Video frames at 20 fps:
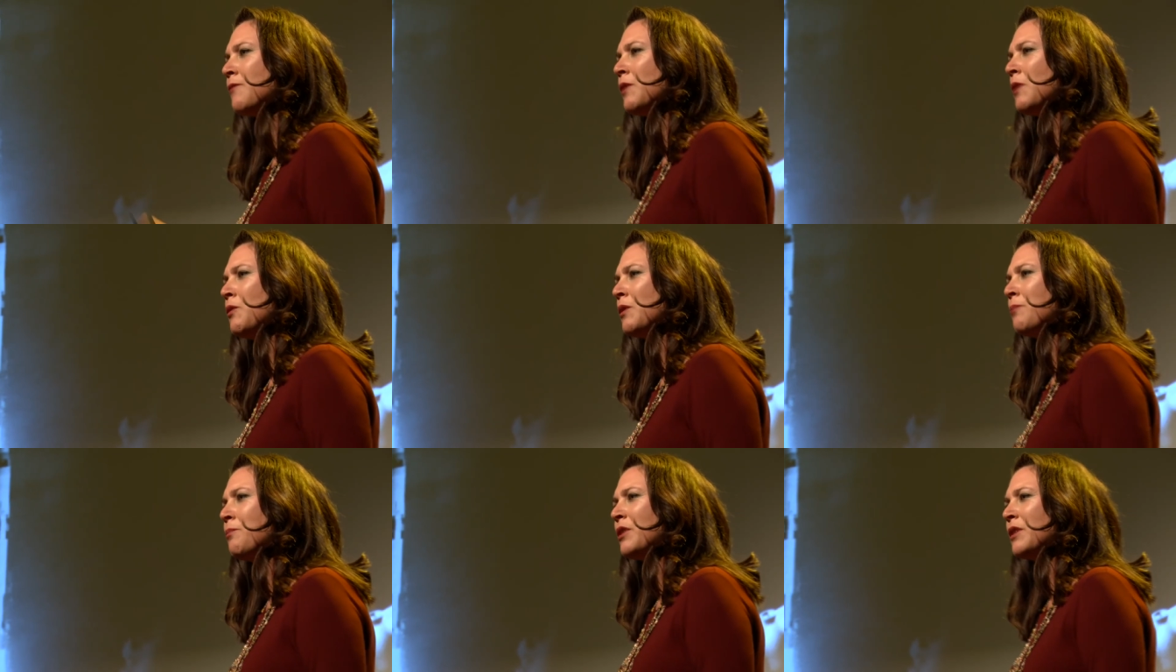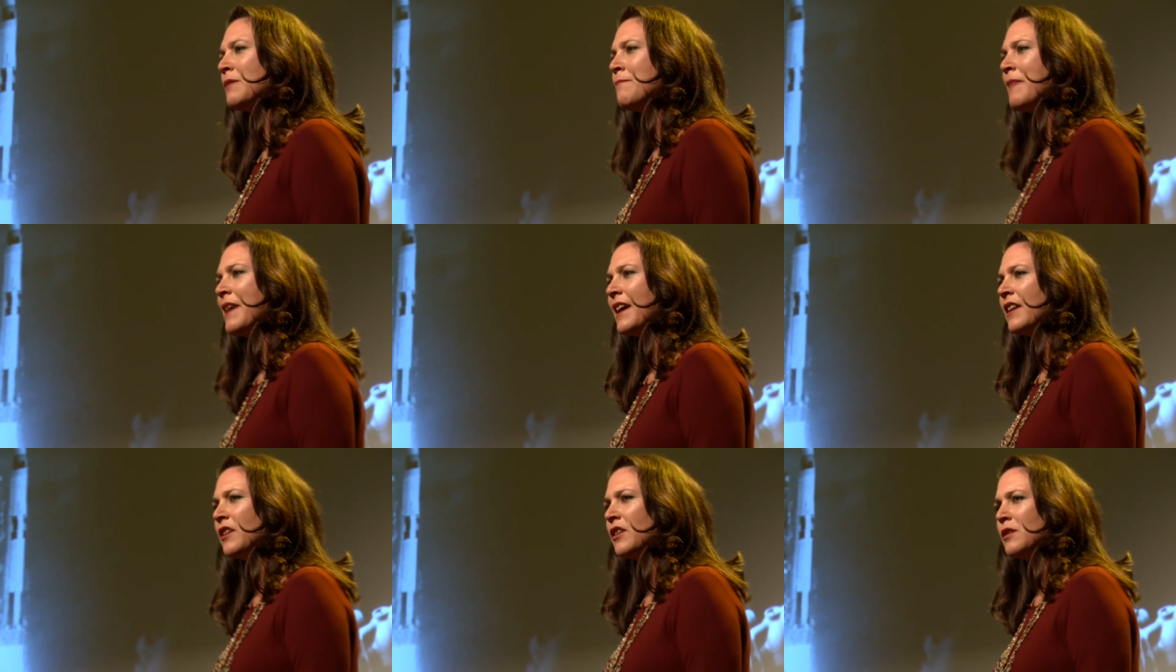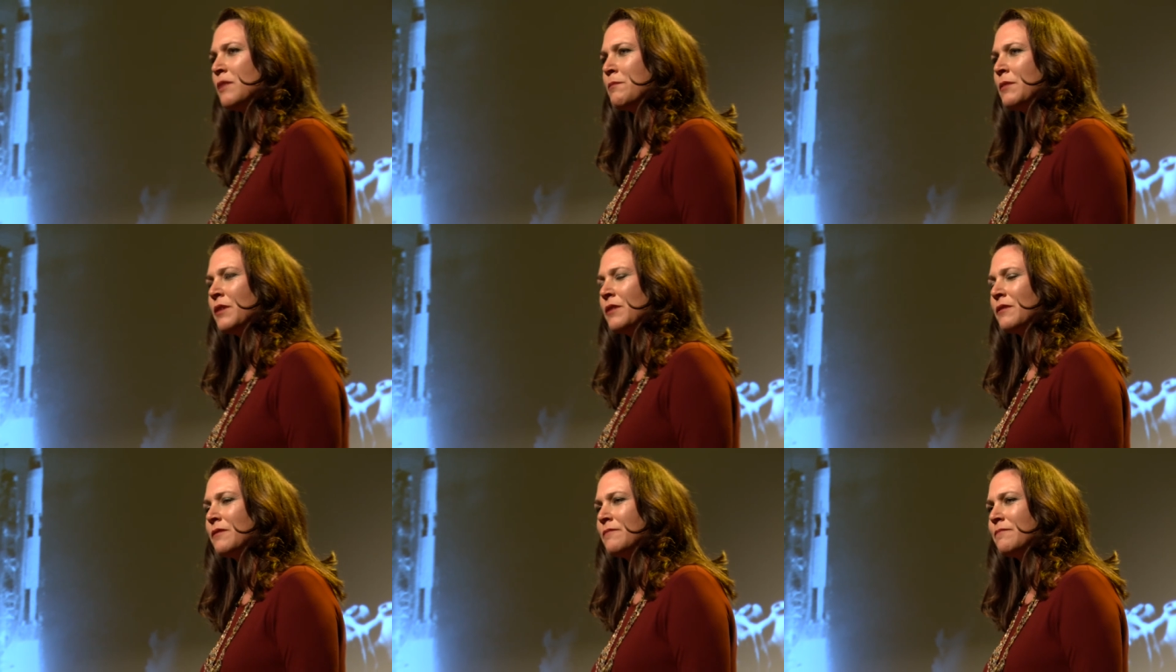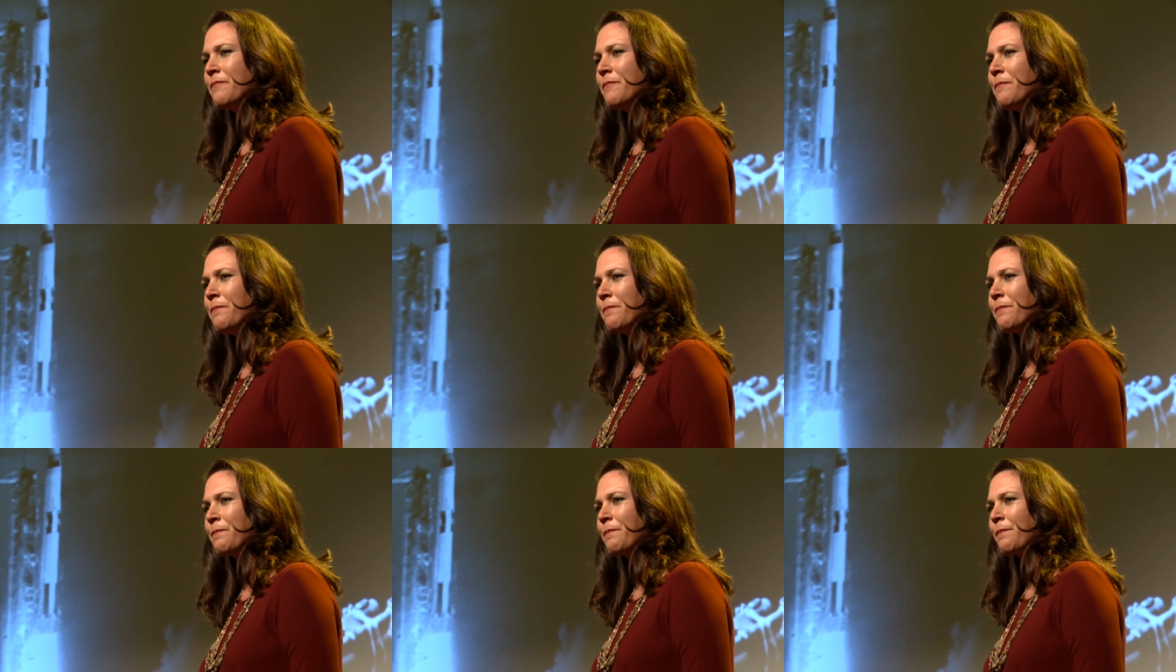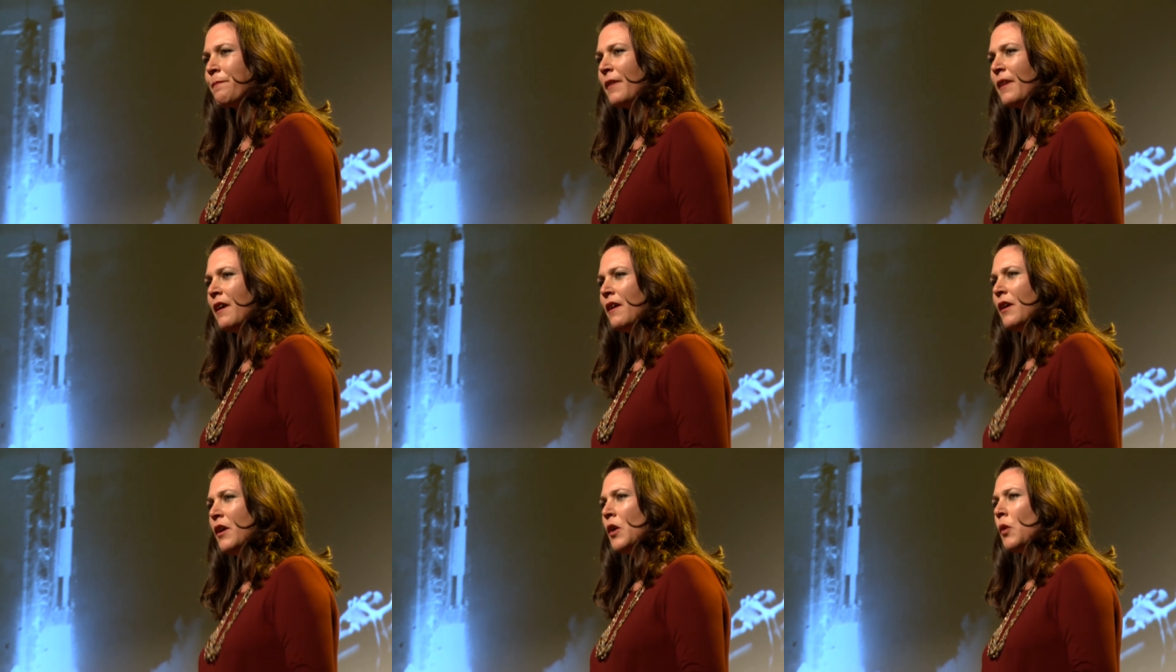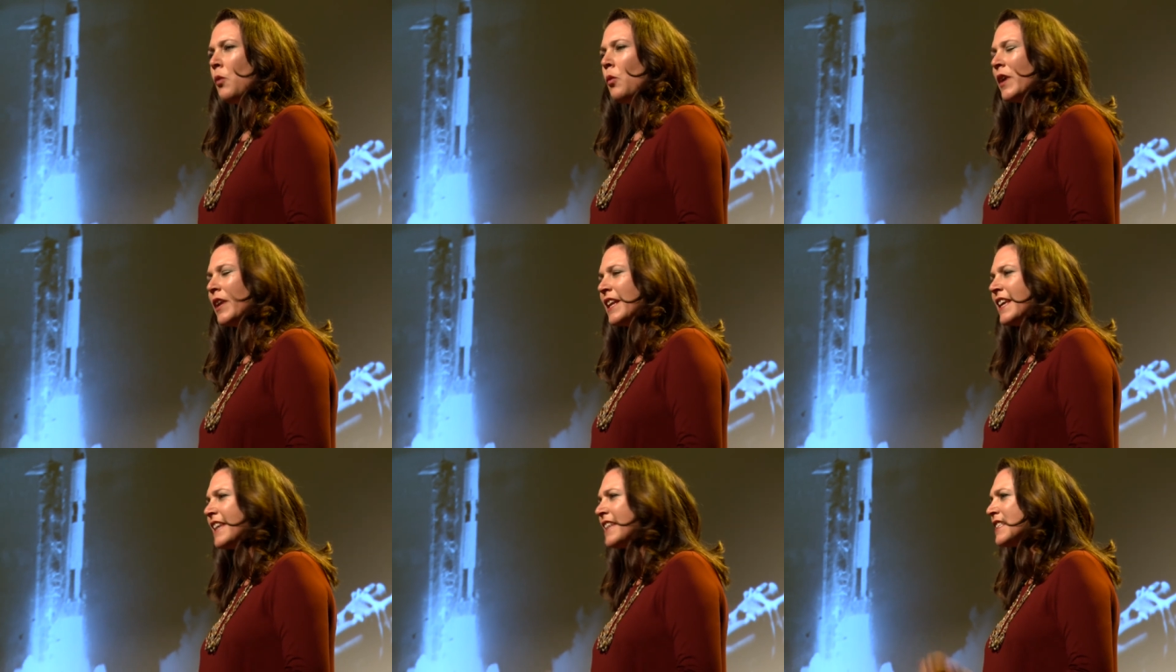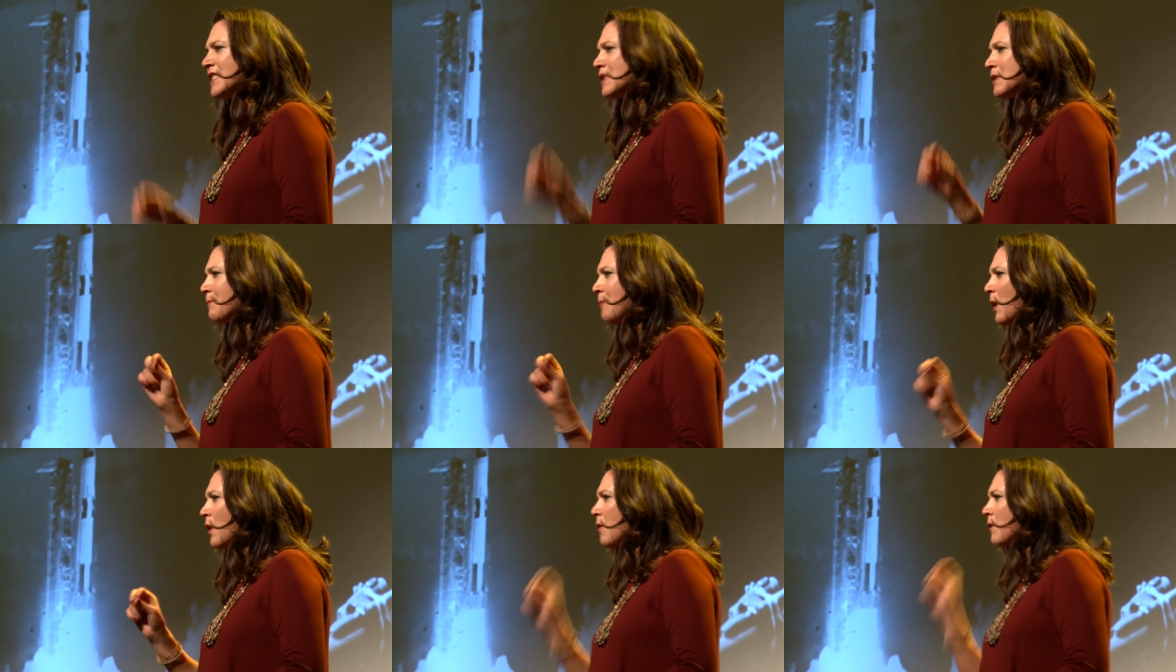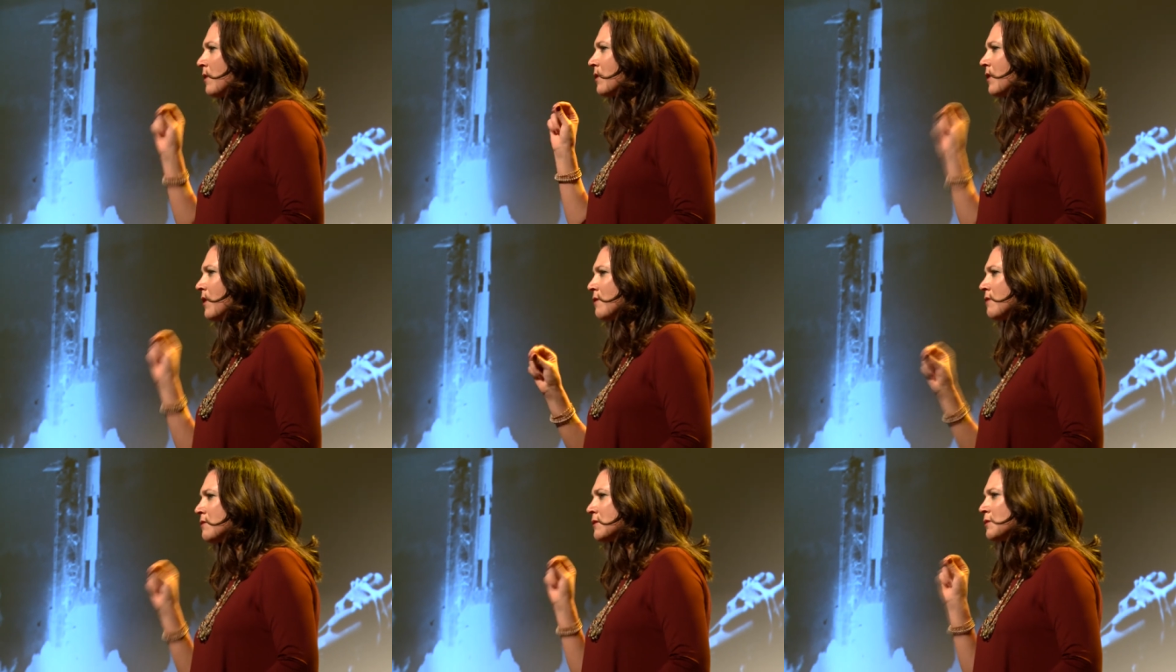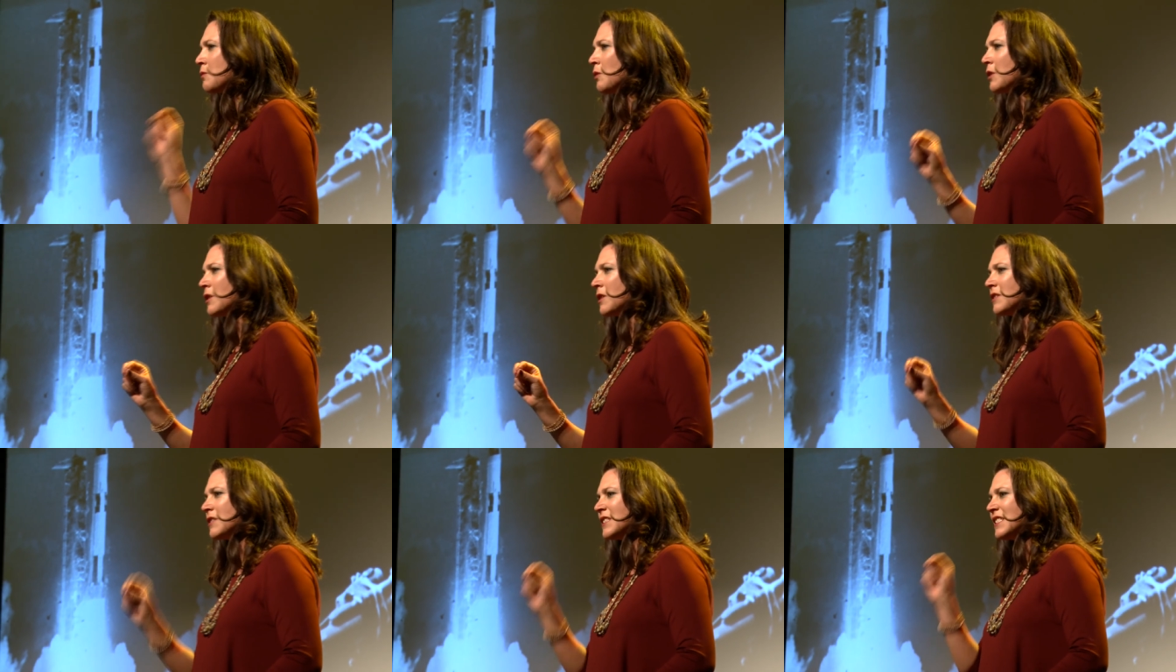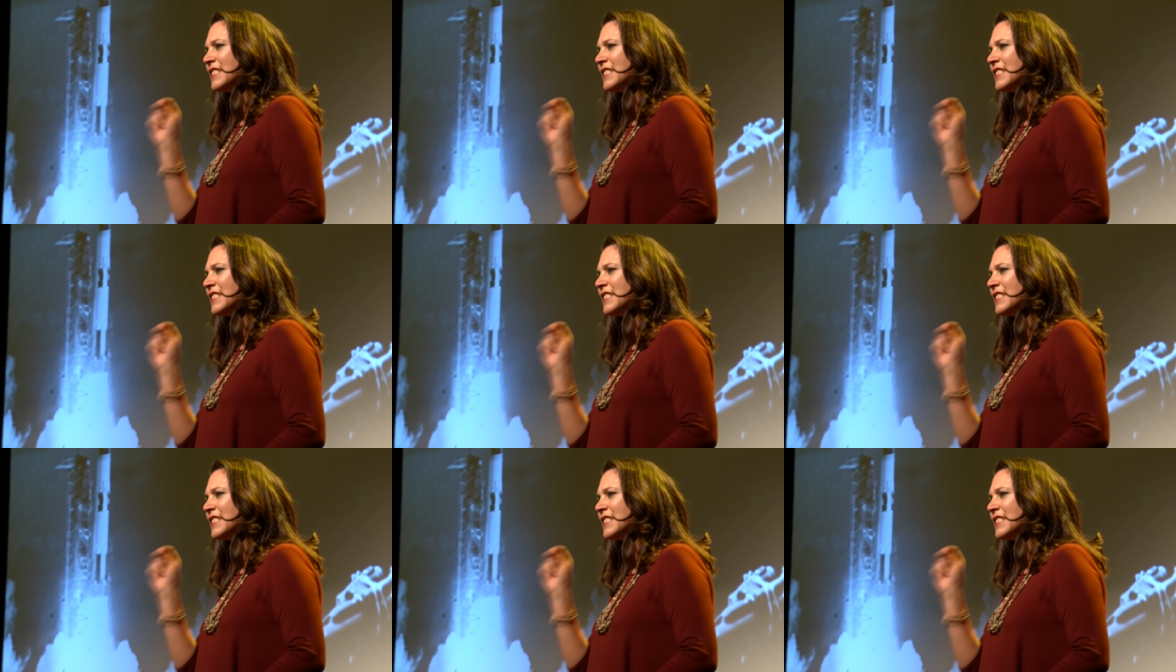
we would put a man on the moon. When he spoke those words,